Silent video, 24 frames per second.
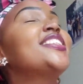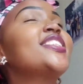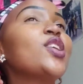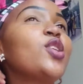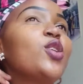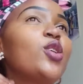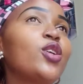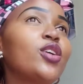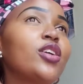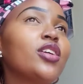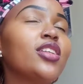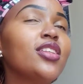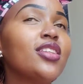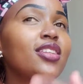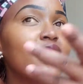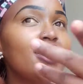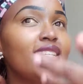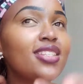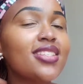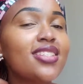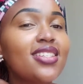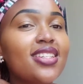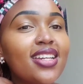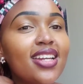So
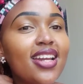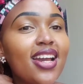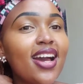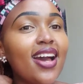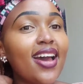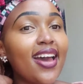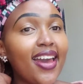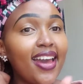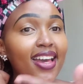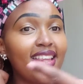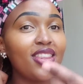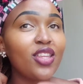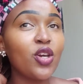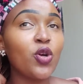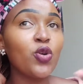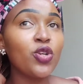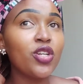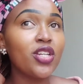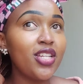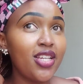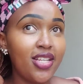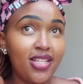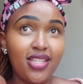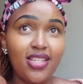this nigga had the
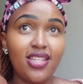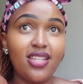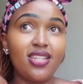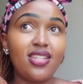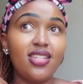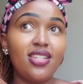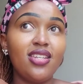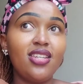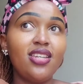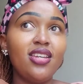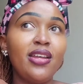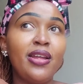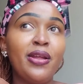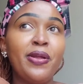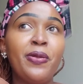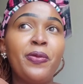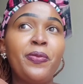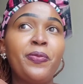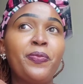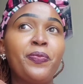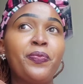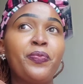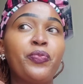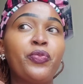audacity
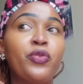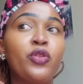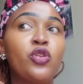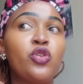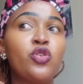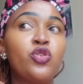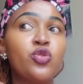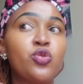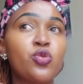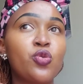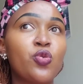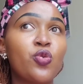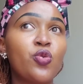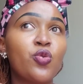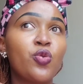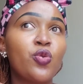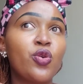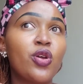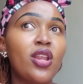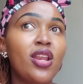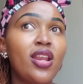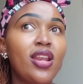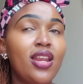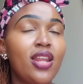
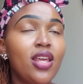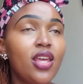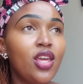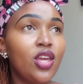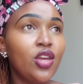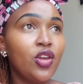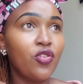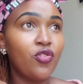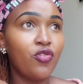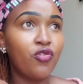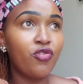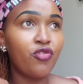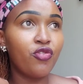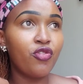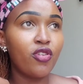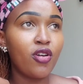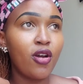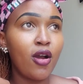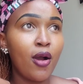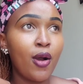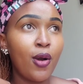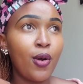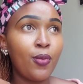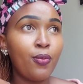to leave
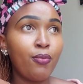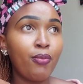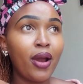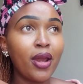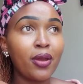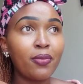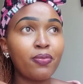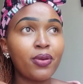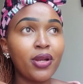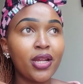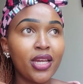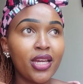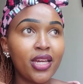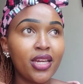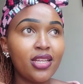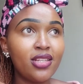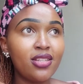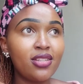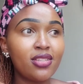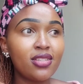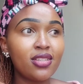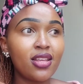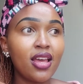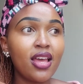my
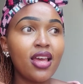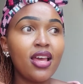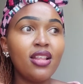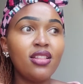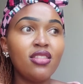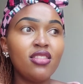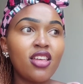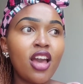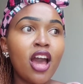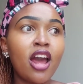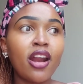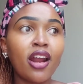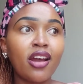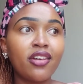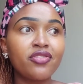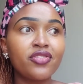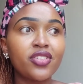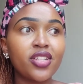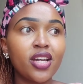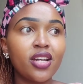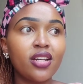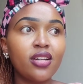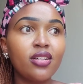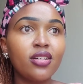place, and
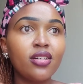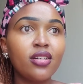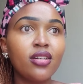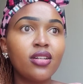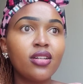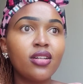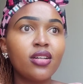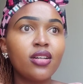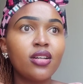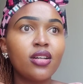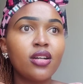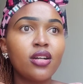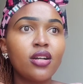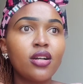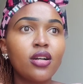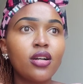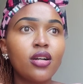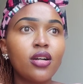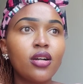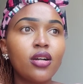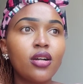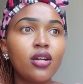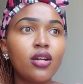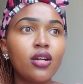thereafter
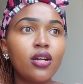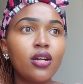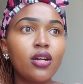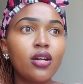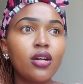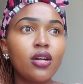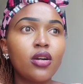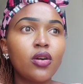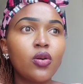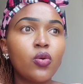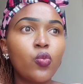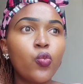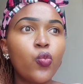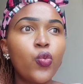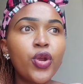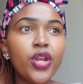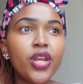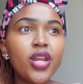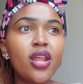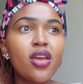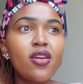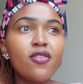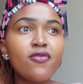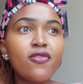
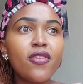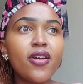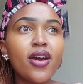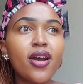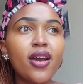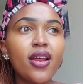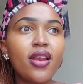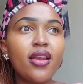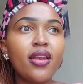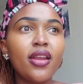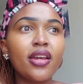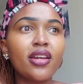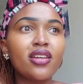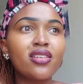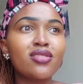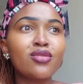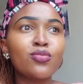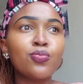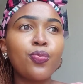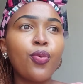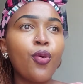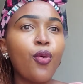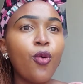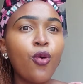we never like
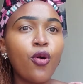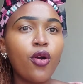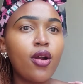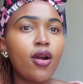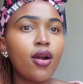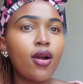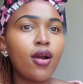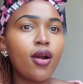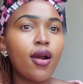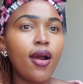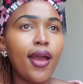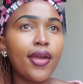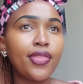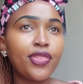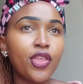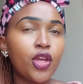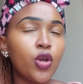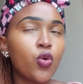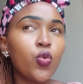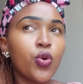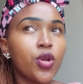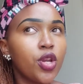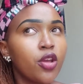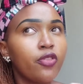spoke. I
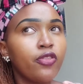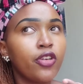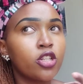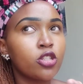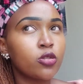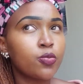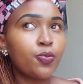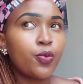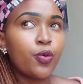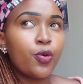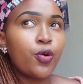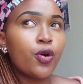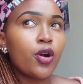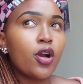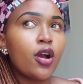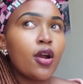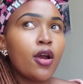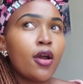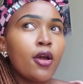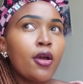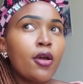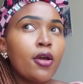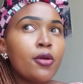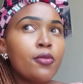think we never spoke,
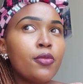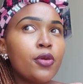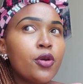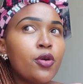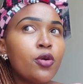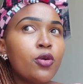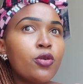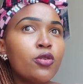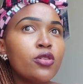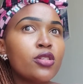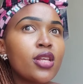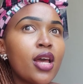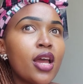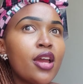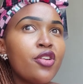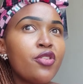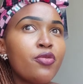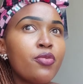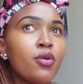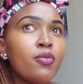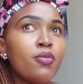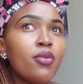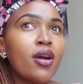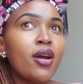because I
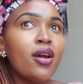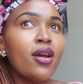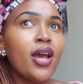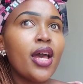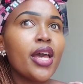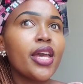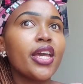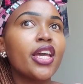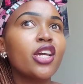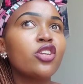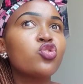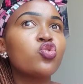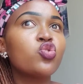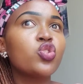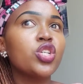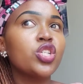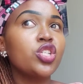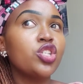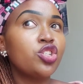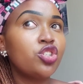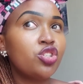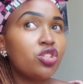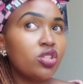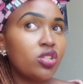remember I had to
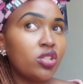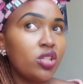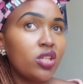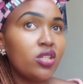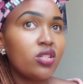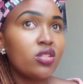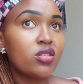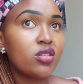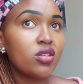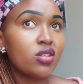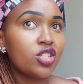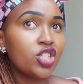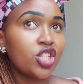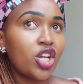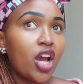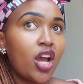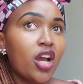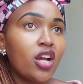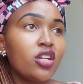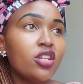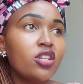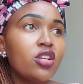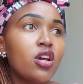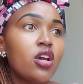initiate the
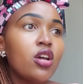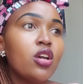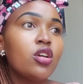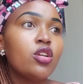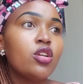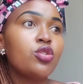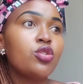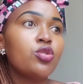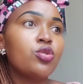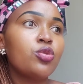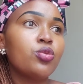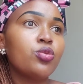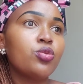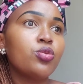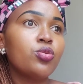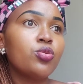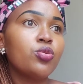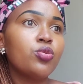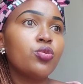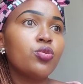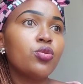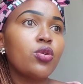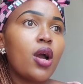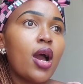chat
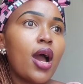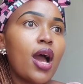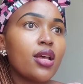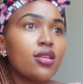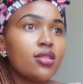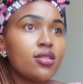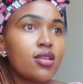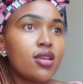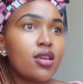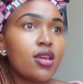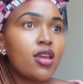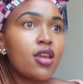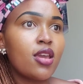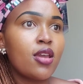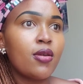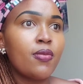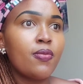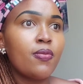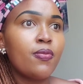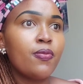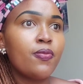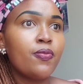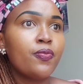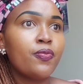to ask
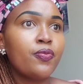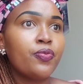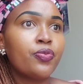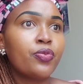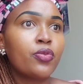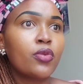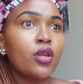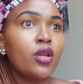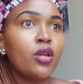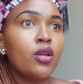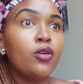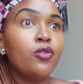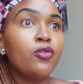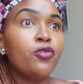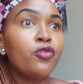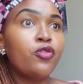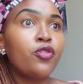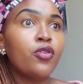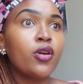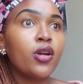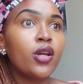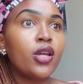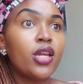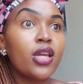him
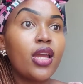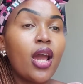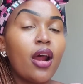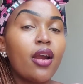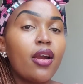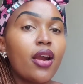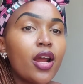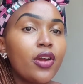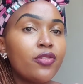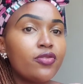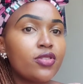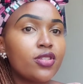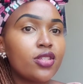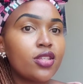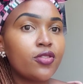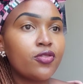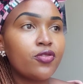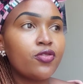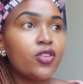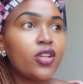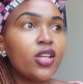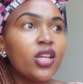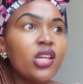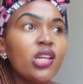if he arrived
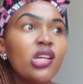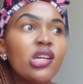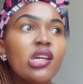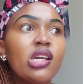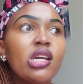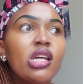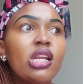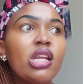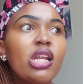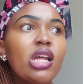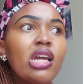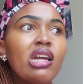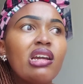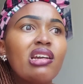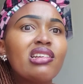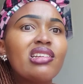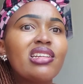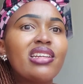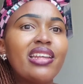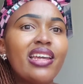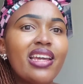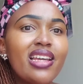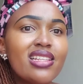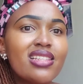safely,
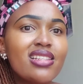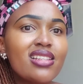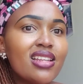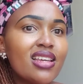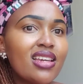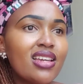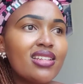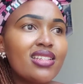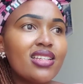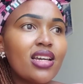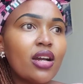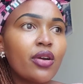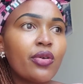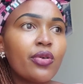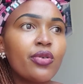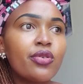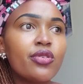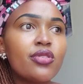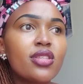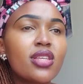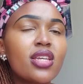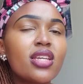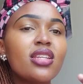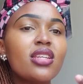like days later,
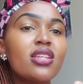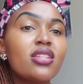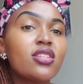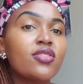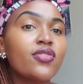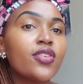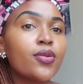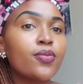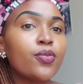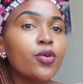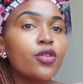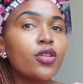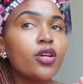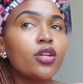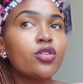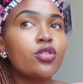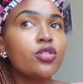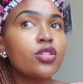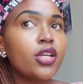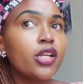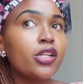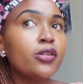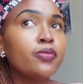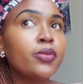because he didn't even bother
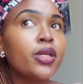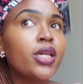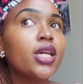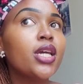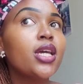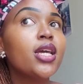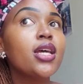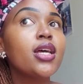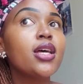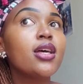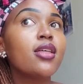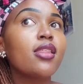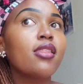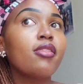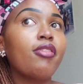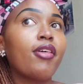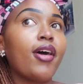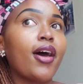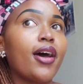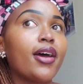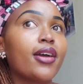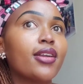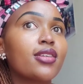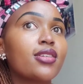to tell me
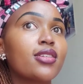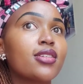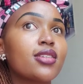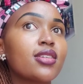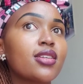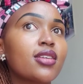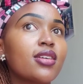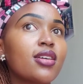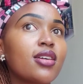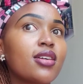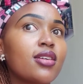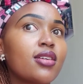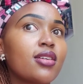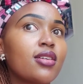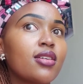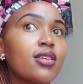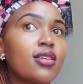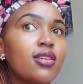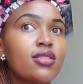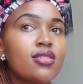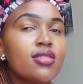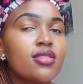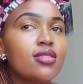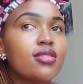that
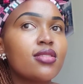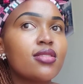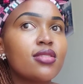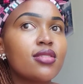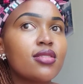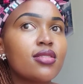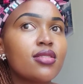he's